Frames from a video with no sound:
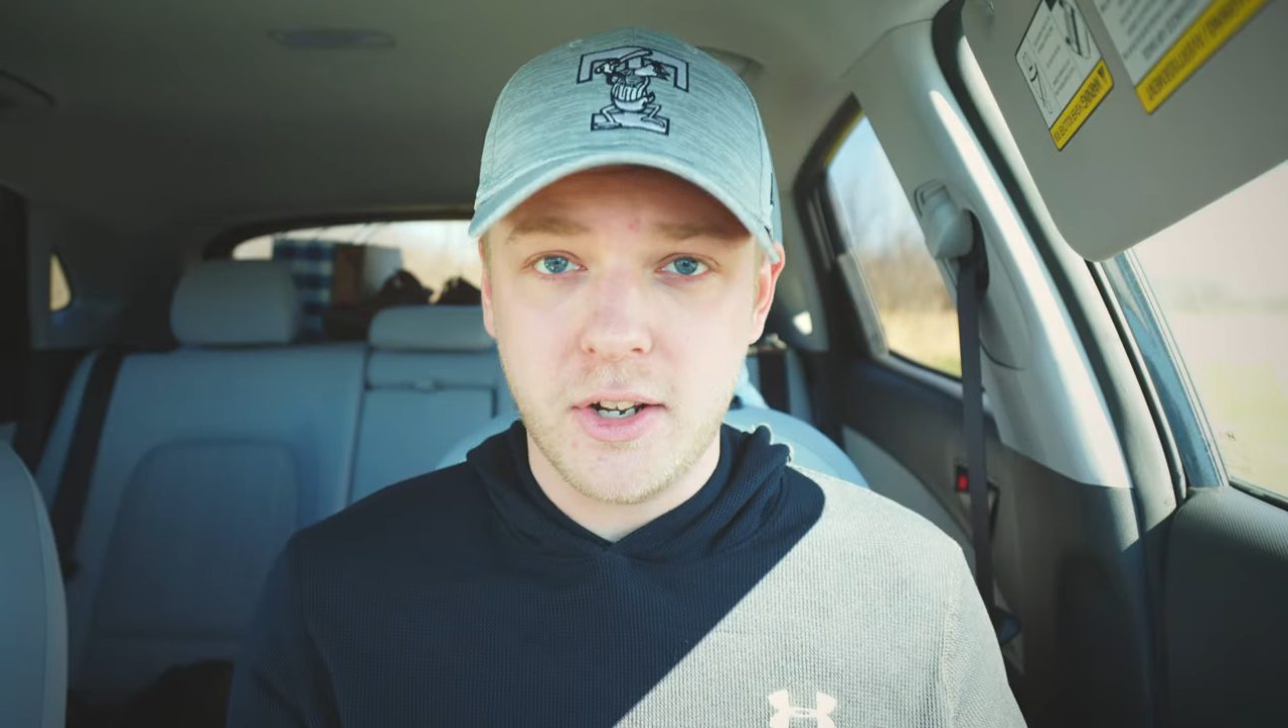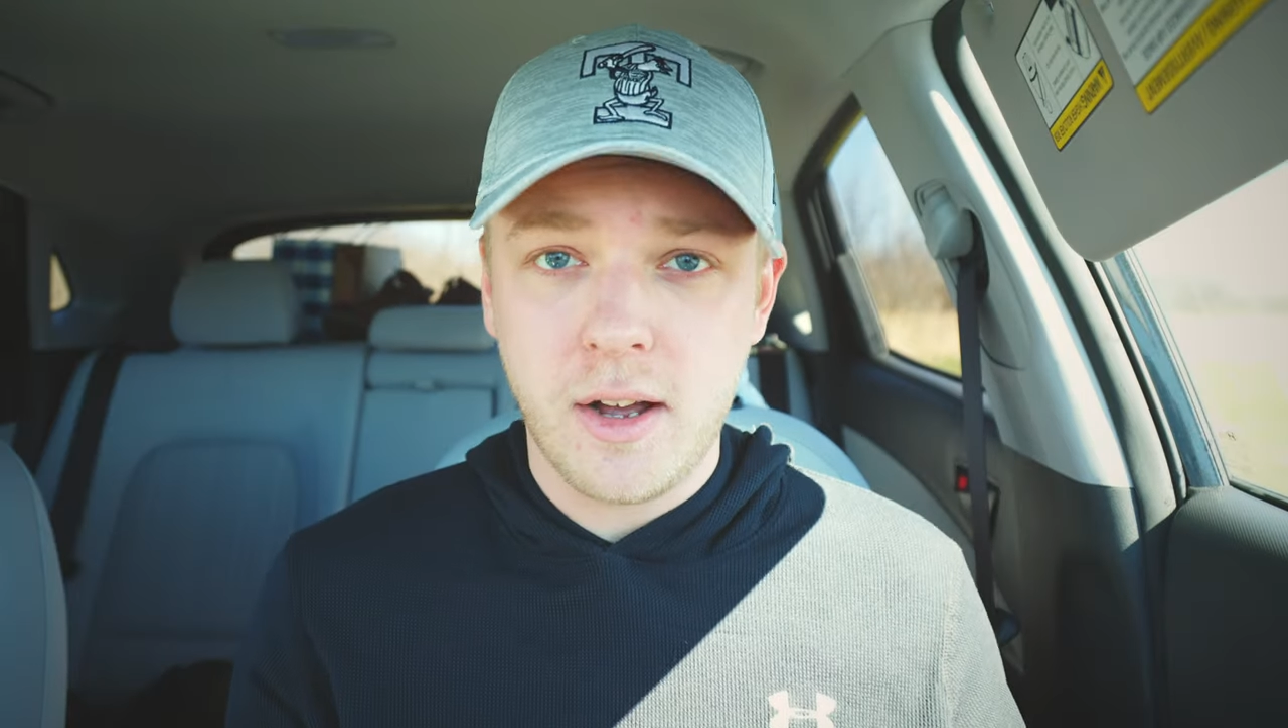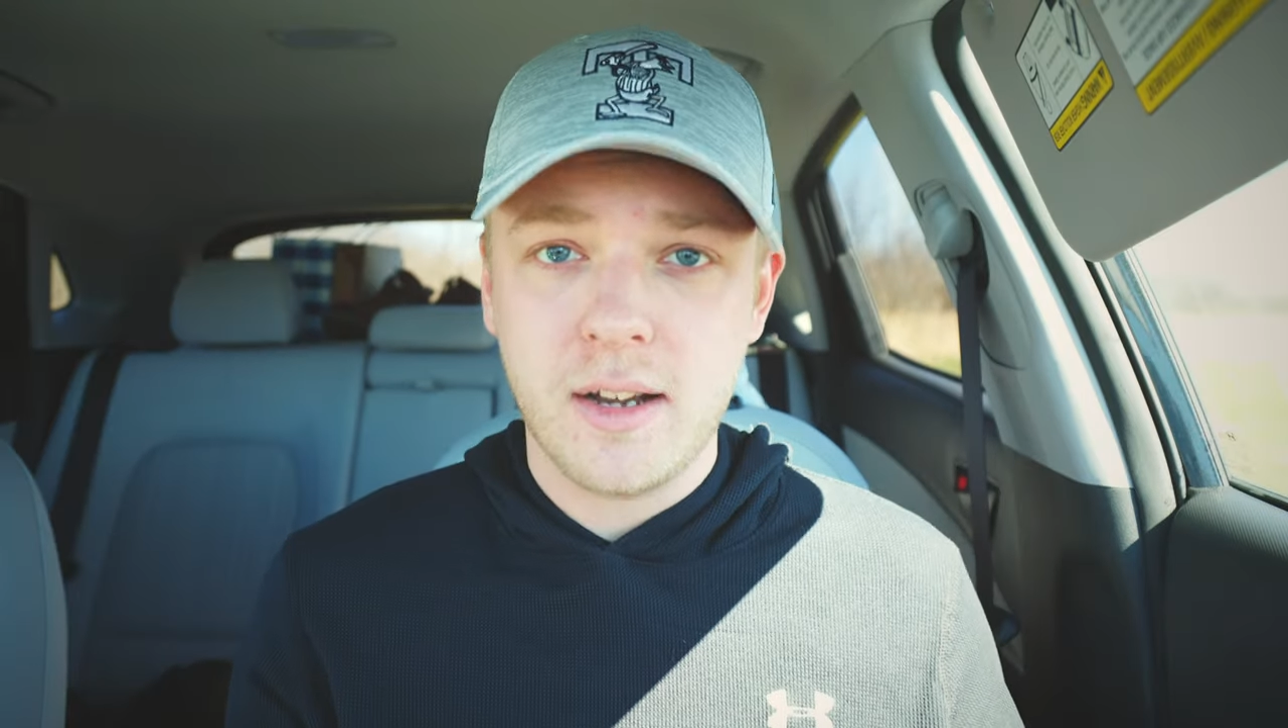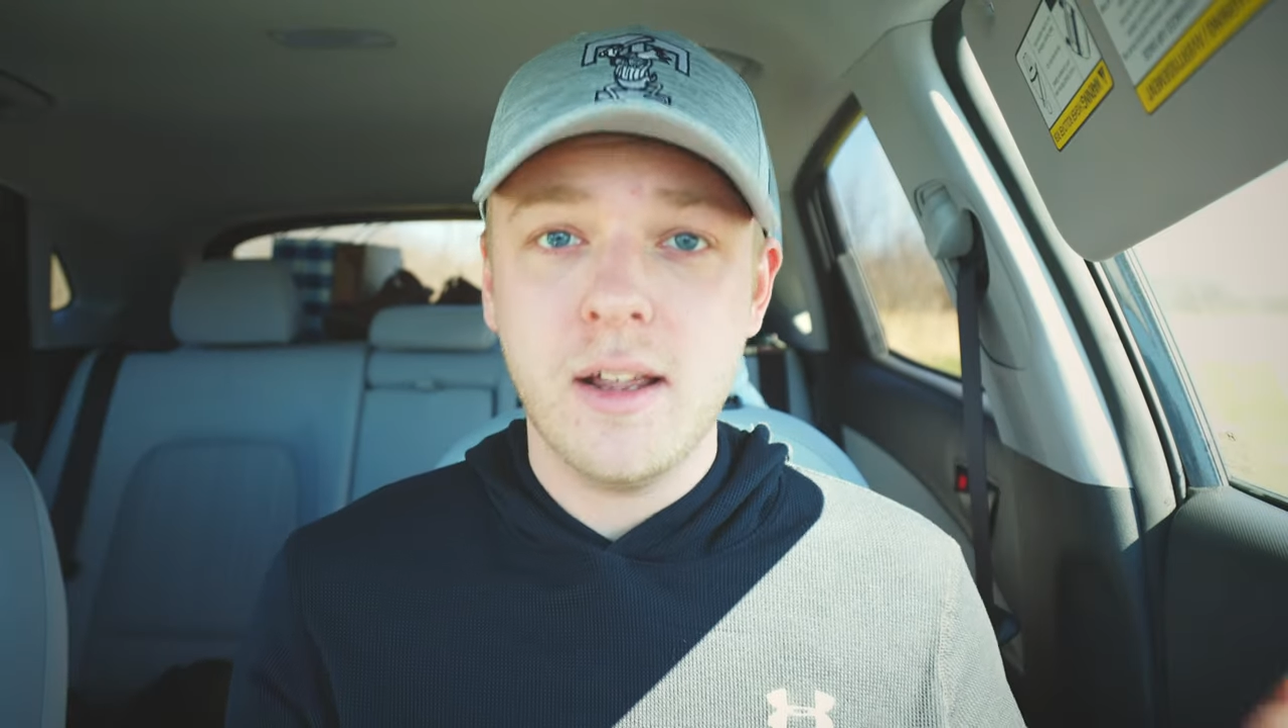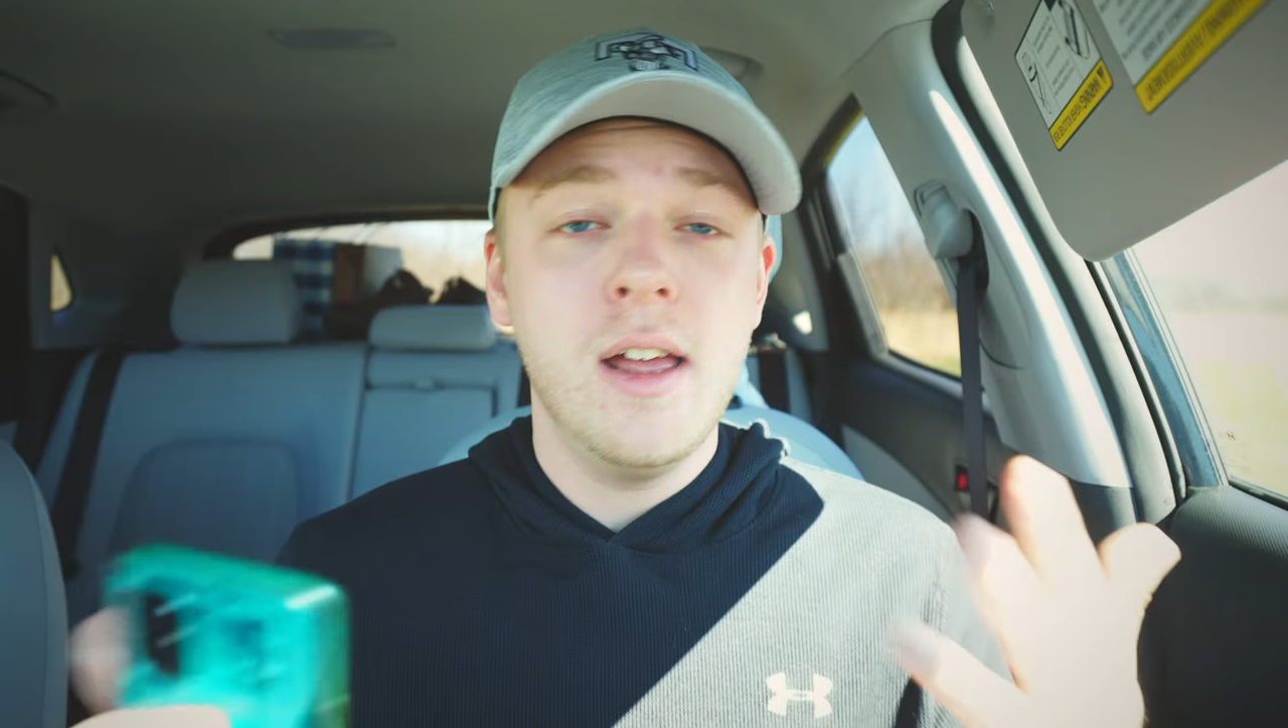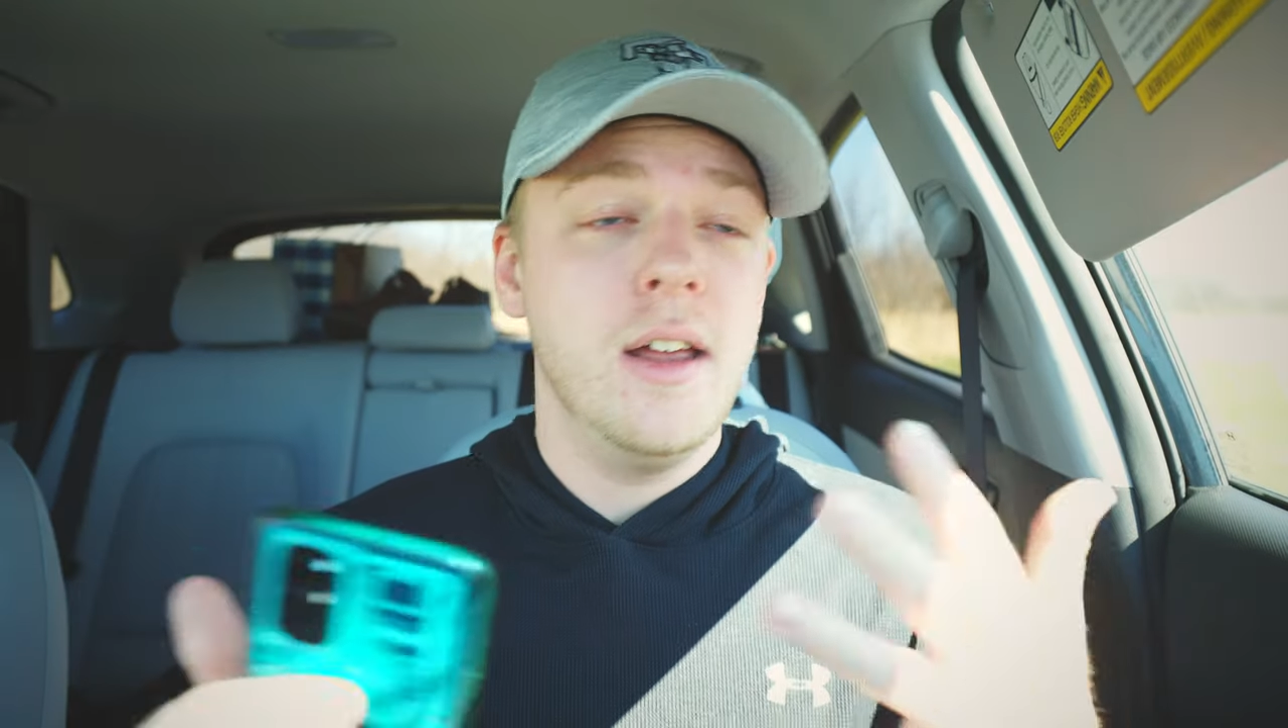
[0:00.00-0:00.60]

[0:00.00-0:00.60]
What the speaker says: done